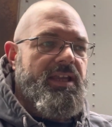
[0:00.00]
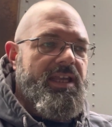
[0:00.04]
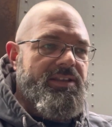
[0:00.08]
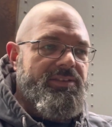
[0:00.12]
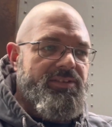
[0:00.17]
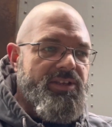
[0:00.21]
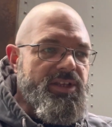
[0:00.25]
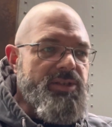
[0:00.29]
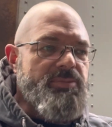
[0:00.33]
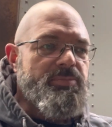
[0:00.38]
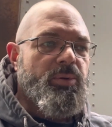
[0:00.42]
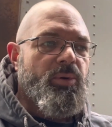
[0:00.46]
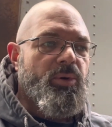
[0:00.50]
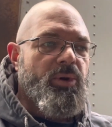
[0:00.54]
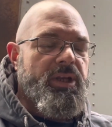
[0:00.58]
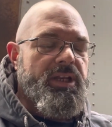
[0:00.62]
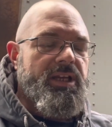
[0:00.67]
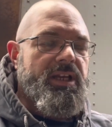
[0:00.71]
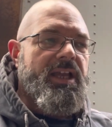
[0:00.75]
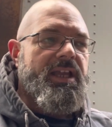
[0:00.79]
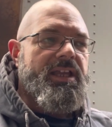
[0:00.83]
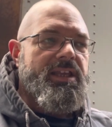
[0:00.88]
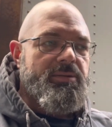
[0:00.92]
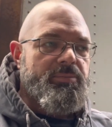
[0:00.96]
At this
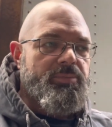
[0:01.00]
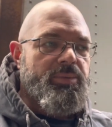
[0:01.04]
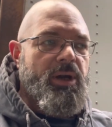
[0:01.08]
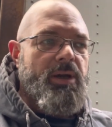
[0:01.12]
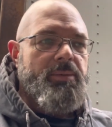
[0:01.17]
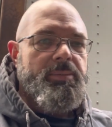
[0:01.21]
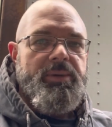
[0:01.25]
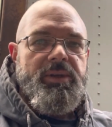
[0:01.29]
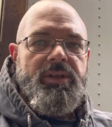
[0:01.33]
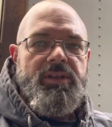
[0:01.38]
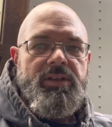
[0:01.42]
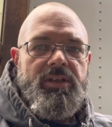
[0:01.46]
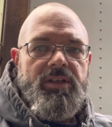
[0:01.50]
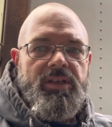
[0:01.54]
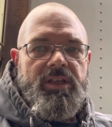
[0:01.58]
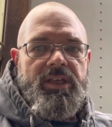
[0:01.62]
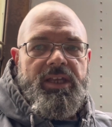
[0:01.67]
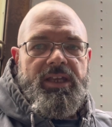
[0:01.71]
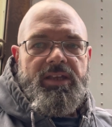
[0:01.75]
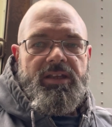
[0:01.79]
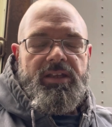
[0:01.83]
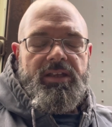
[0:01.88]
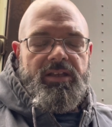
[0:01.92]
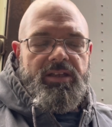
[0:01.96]
point, I can probably
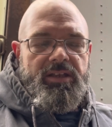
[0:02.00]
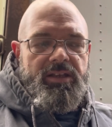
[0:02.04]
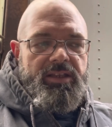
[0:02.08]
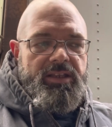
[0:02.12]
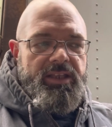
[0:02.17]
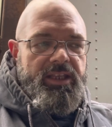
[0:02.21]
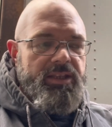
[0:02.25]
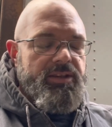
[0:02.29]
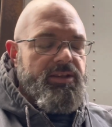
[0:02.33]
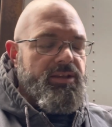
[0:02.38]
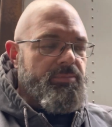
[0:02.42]
get